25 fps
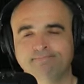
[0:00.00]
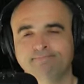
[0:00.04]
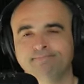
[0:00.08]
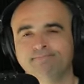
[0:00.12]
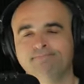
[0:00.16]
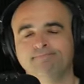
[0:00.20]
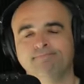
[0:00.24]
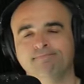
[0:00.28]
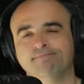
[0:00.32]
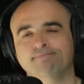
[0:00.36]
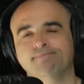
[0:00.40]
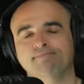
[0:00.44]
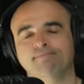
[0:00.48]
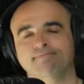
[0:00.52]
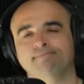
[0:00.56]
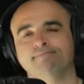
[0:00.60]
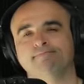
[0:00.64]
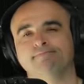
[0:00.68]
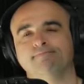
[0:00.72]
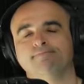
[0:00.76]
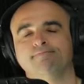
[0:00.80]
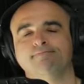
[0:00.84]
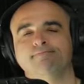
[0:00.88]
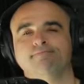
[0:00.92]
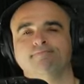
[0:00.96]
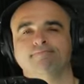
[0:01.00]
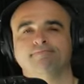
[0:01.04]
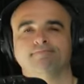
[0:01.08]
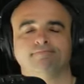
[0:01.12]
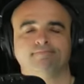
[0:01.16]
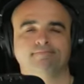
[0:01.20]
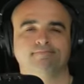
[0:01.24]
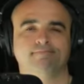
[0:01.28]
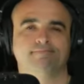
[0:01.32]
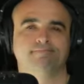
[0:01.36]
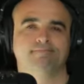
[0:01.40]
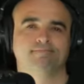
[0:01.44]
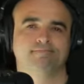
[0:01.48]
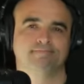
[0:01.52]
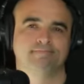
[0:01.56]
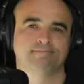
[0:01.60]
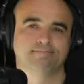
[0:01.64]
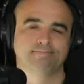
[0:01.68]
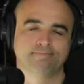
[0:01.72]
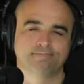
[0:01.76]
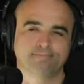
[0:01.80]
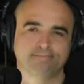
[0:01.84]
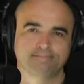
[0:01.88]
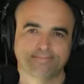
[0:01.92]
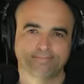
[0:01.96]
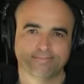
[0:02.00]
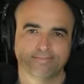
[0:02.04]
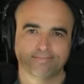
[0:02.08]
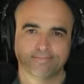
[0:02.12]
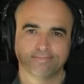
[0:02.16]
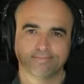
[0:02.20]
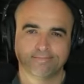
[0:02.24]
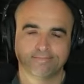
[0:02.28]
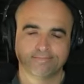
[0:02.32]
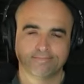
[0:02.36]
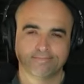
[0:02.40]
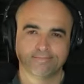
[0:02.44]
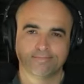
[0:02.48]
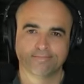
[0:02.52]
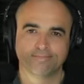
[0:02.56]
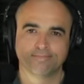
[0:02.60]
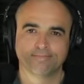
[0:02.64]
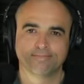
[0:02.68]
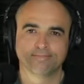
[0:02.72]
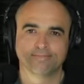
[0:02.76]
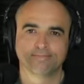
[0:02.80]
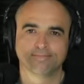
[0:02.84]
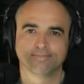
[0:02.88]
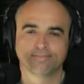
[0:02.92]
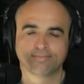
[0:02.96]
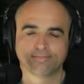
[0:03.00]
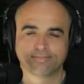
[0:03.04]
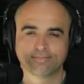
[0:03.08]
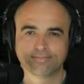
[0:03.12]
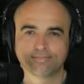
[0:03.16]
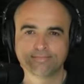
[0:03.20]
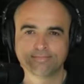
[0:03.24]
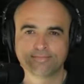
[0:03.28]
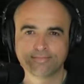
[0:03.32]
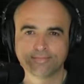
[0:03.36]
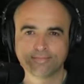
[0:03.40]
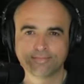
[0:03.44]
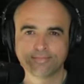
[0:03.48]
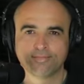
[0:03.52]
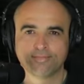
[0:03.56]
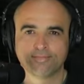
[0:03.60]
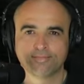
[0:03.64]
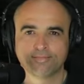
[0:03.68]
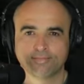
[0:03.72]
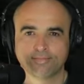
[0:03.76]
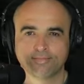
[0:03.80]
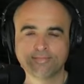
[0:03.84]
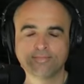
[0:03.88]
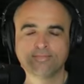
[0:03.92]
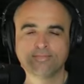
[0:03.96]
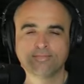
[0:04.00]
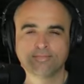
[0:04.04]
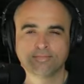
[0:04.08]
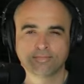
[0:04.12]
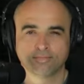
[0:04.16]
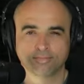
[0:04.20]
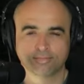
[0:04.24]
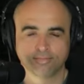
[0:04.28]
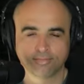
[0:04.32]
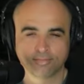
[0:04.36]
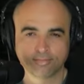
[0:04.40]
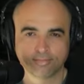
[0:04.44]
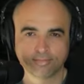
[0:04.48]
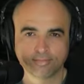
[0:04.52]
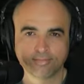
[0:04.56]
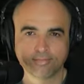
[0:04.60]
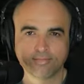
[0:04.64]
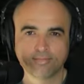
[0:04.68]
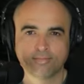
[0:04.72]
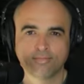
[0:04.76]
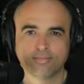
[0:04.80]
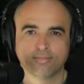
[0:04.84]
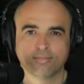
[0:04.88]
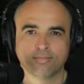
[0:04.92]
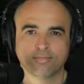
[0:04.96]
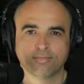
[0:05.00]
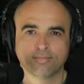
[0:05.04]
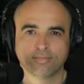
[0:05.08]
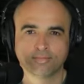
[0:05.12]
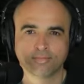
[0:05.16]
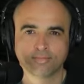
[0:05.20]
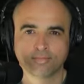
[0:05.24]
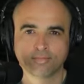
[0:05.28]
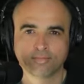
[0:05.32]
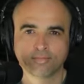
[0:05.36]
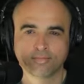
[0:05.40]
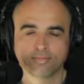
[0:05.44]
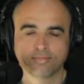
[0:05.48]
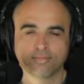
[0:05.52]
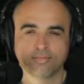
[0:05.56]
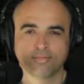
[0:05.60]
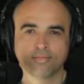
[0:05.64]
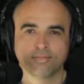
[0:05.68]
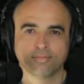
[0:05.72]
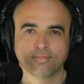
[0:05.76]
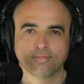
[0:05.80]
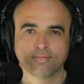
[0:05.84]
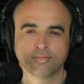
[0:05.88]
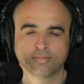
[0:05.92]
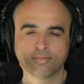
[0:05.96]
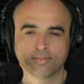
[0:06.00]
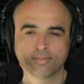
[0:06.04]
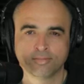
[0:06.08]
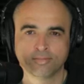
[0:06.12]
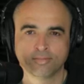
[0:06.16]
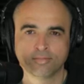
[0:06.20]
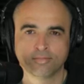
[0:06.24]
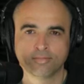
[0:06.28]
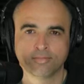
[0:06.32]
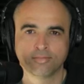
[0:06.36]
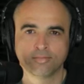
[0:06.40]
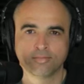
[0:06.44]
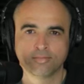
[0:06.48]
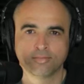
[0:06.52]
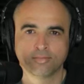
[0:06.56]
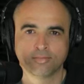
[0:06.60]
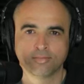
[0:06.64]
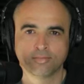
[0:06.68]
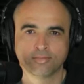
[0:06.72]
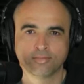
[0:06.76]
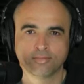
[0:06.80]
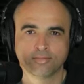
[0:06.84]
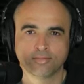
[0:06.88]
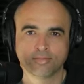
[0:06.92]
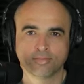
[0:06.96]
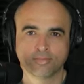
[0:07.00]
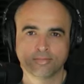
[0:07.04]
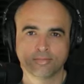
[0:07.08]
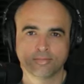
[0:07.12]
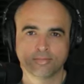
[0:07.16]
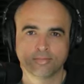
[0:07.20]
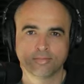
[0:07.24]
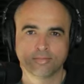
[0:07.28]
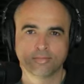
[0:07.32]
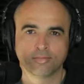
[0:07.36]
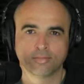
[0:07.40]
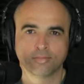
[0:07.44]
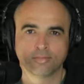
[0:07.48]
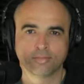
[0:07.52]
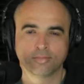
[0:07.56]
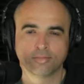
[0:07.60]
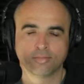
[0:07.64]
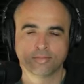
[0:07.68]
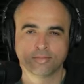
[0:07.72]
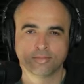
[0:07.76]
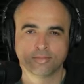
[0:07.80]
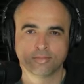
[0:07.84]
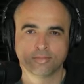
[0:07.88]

(not speaking)